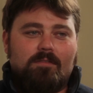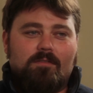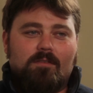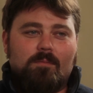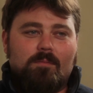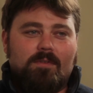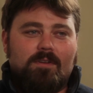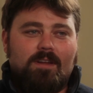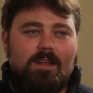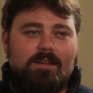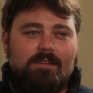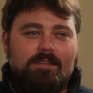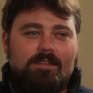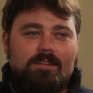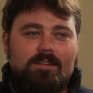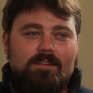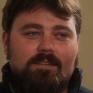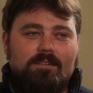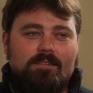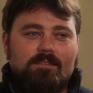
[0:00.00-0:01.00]
from the
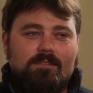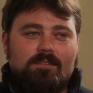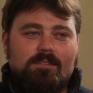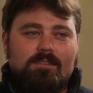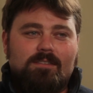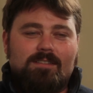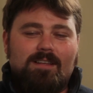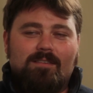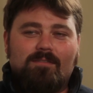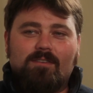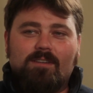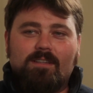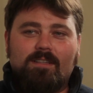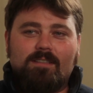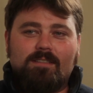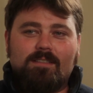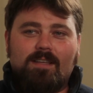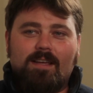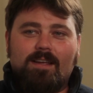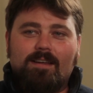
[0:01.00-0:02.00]

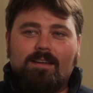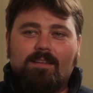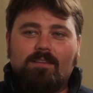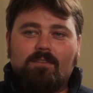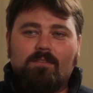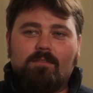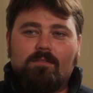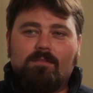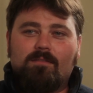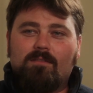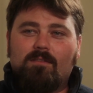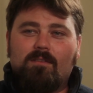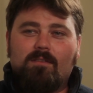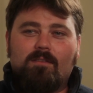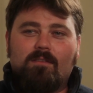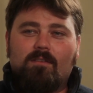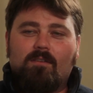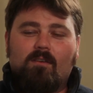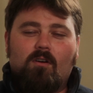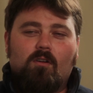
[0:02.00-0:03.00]
1970s, 80s,
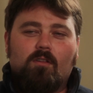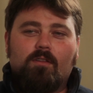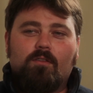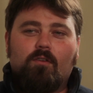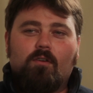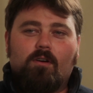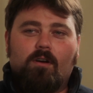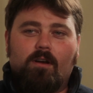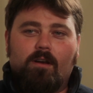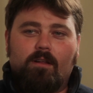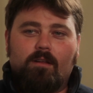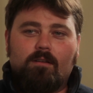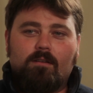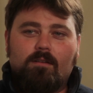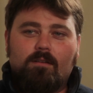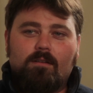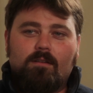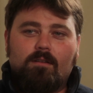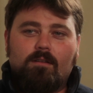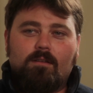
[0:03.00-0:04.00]
all eternity,
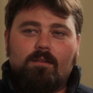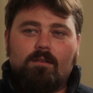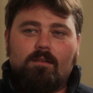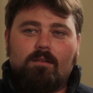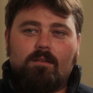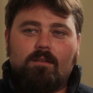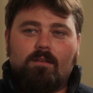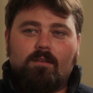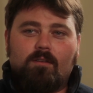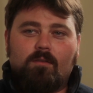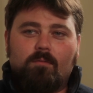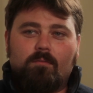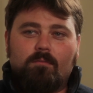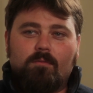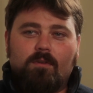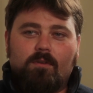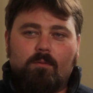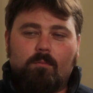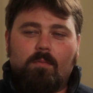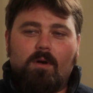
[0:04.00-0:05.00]
is
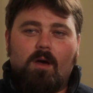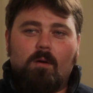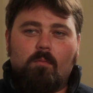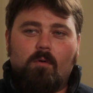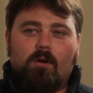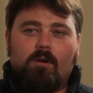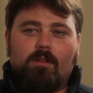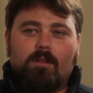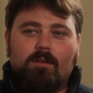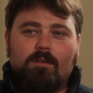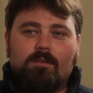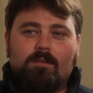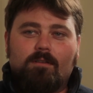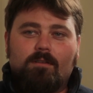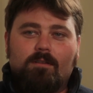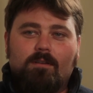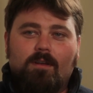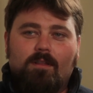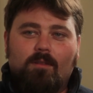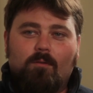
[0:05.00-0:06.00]
Bob Marley
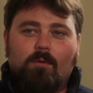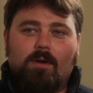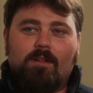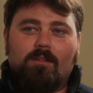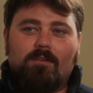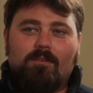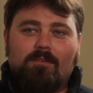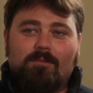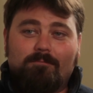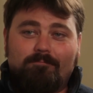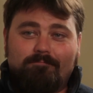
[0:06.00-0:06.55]
and the Wailers.